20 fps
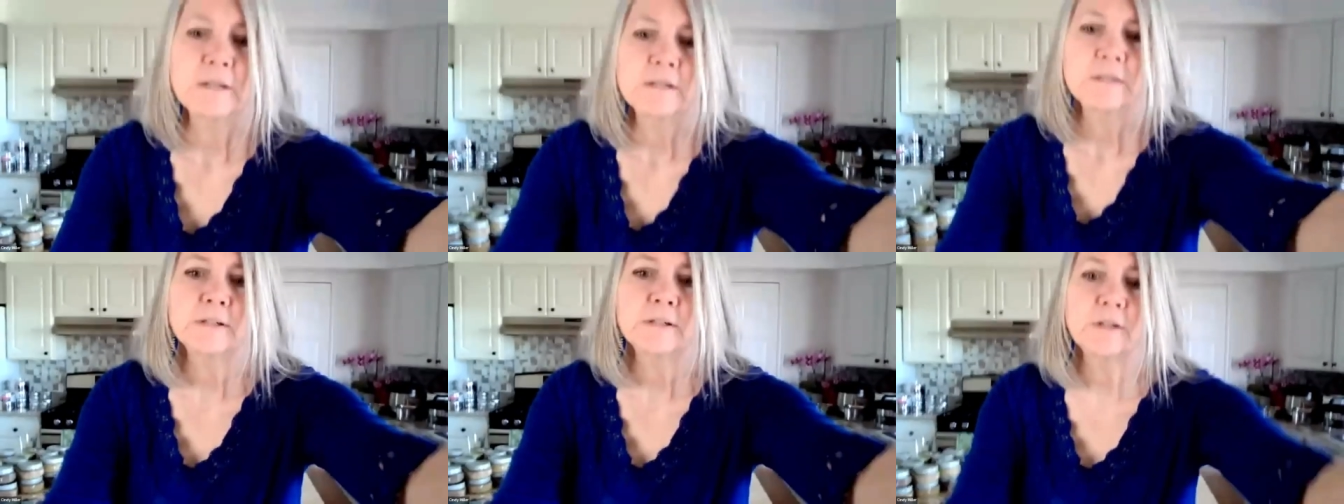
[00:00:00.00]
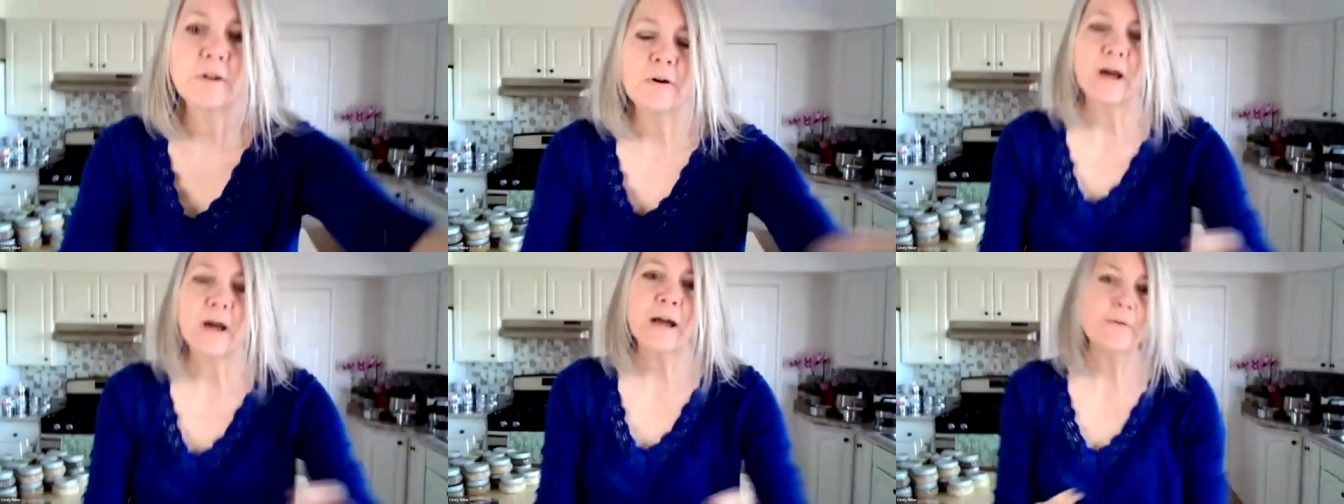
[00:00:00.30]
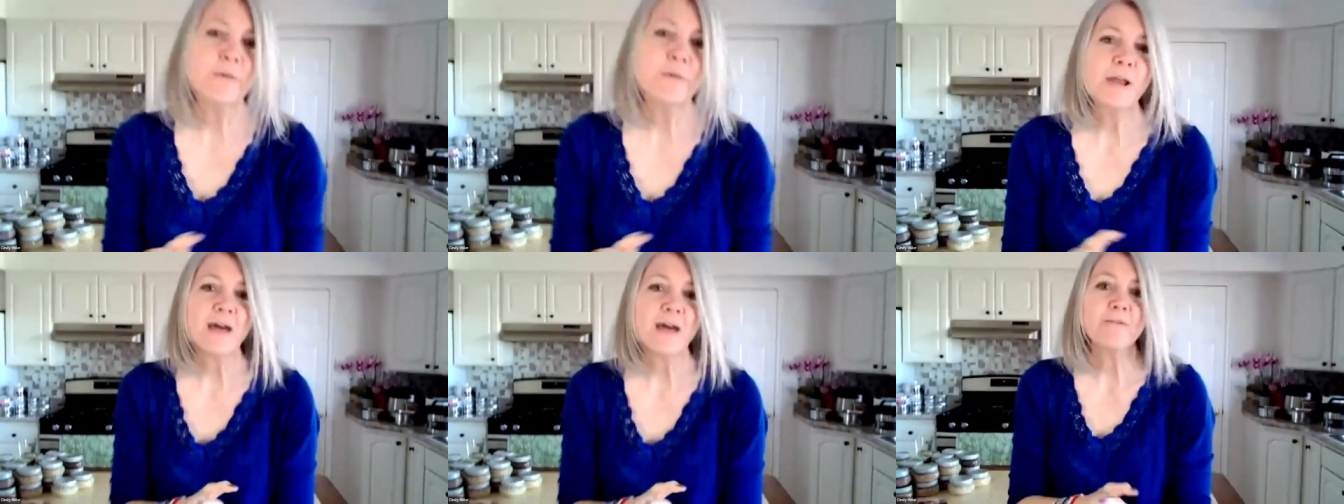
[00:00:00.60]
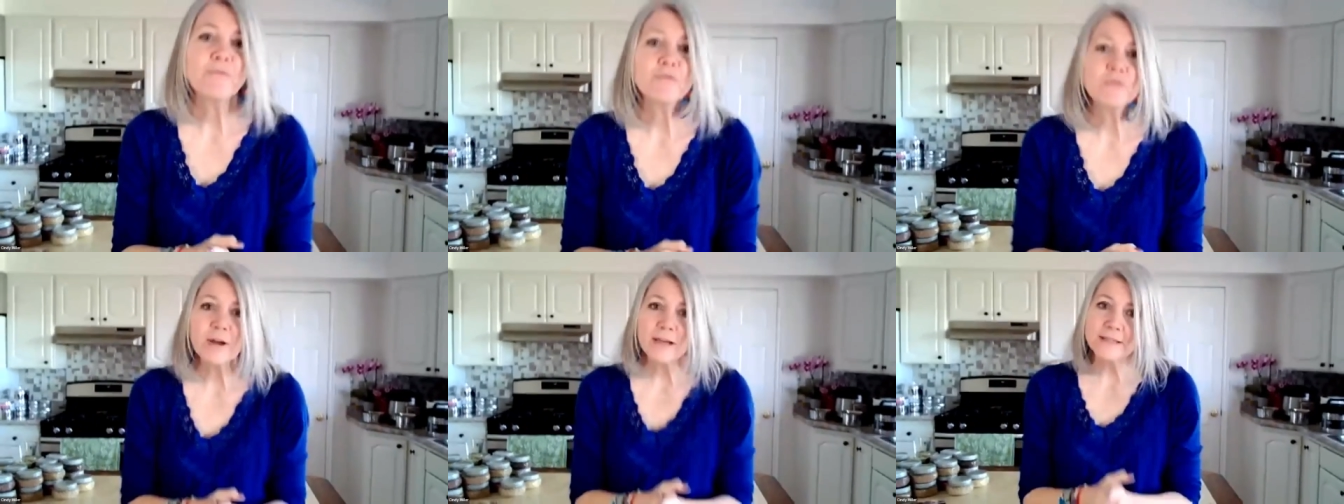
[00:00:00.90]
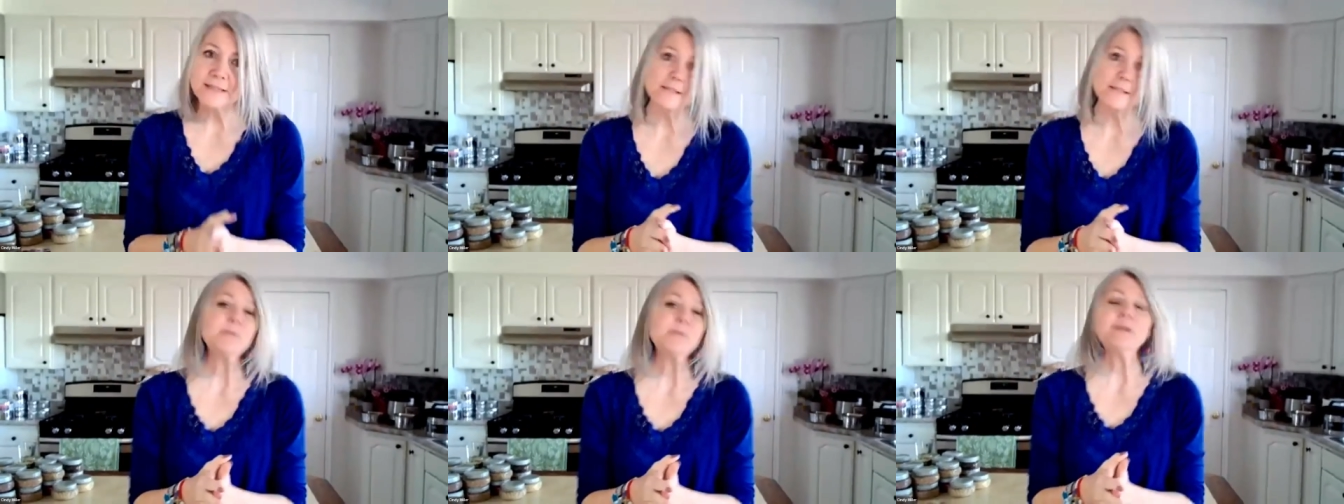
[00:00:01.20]
So I would have
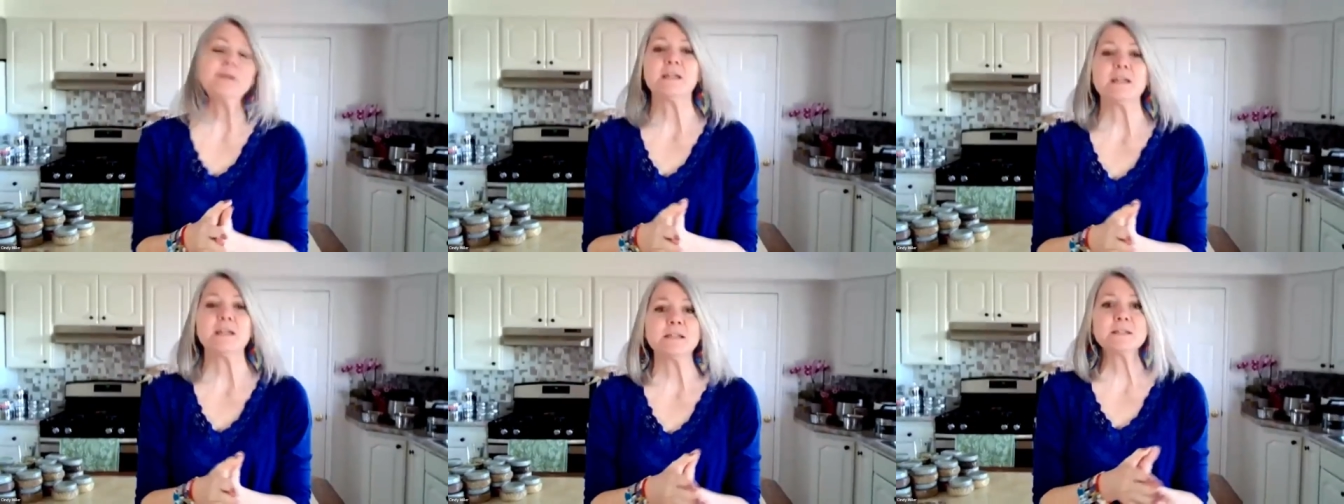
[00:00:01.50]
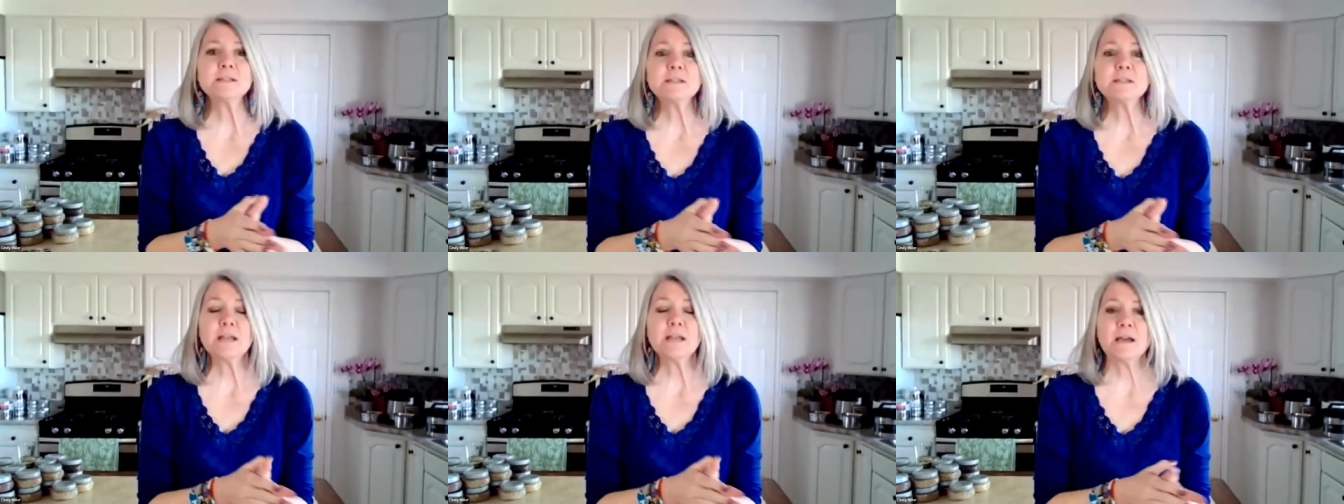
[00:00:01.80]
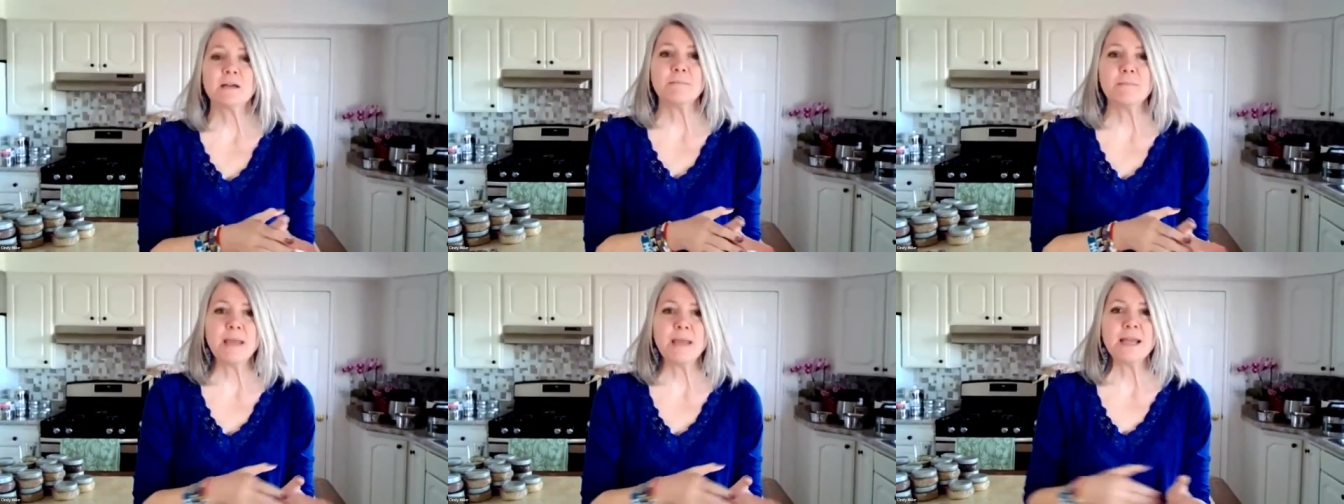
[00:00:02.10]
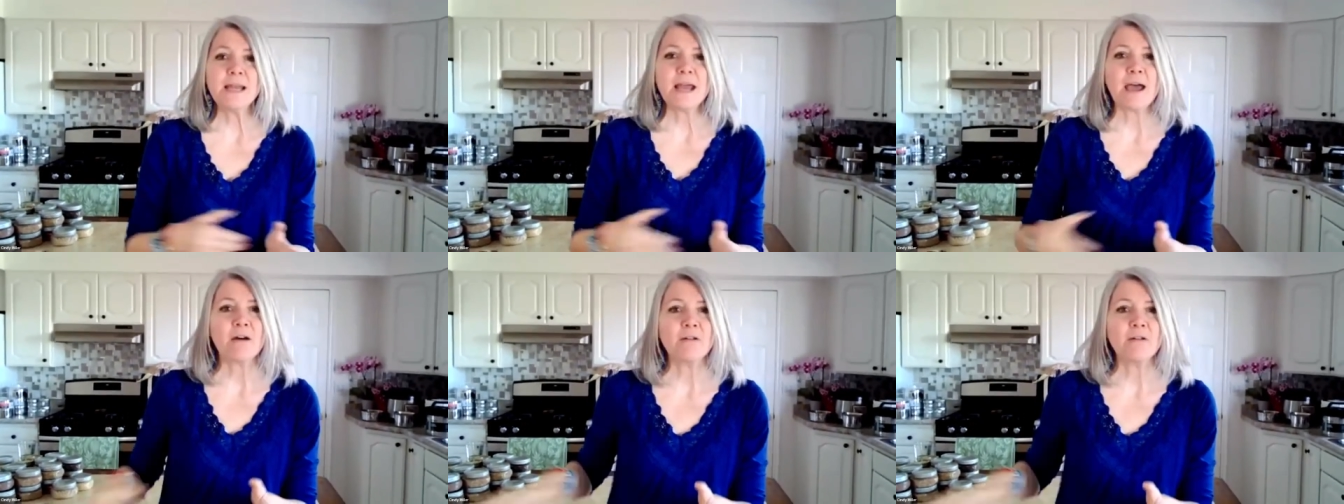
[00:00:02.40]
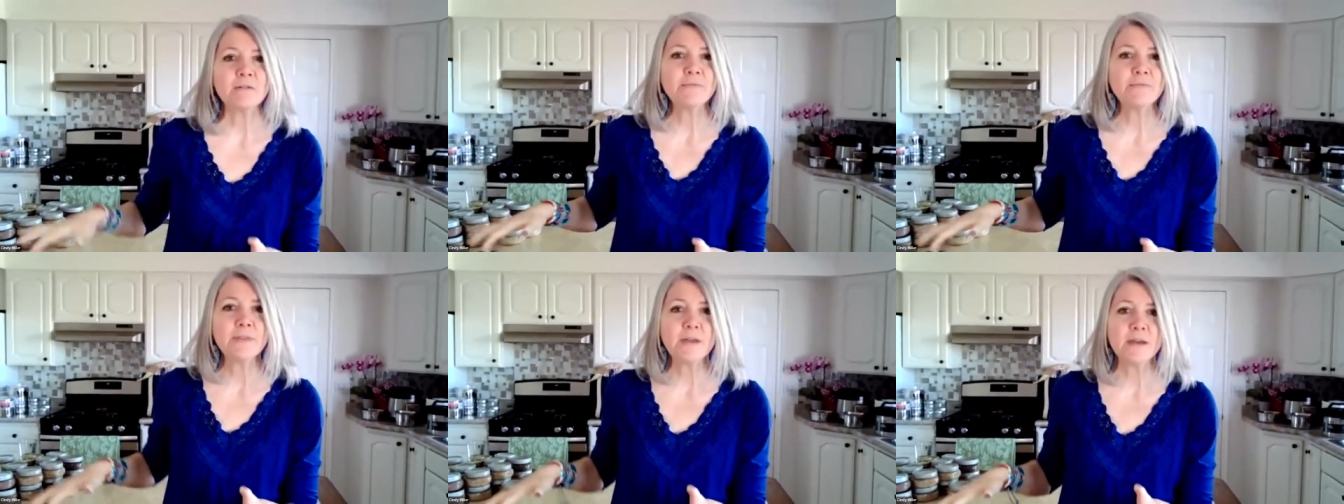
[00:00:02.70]
recipes uh, made
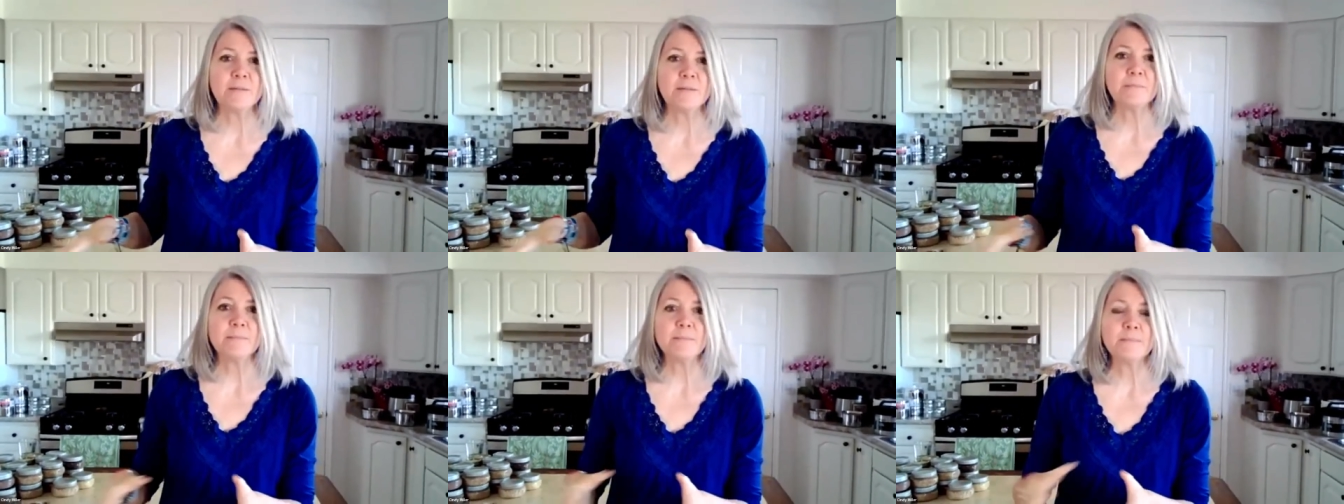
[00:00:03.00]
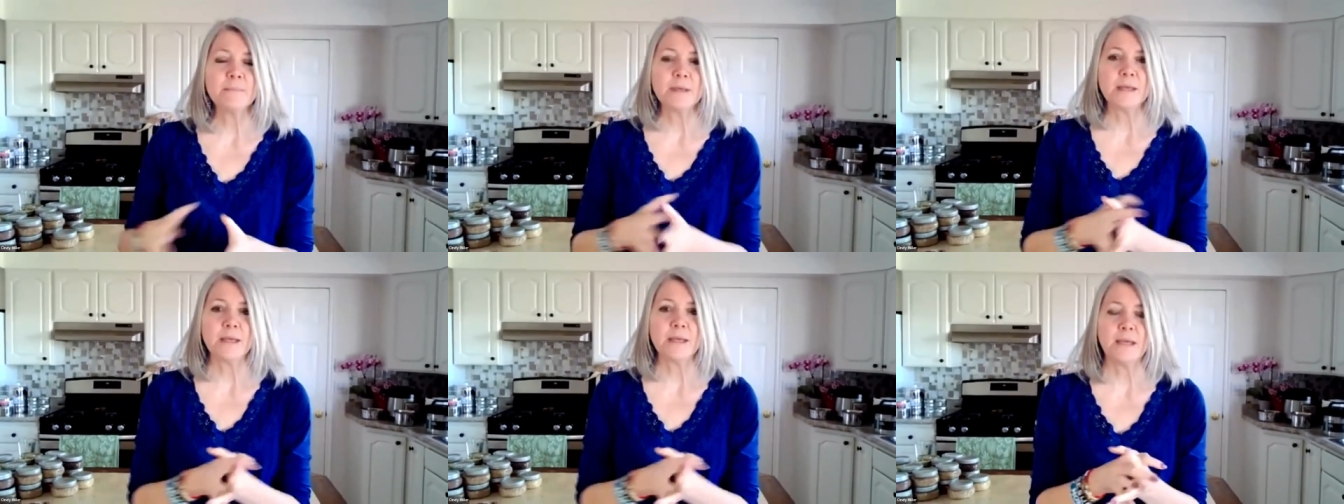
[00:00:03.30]
out of them,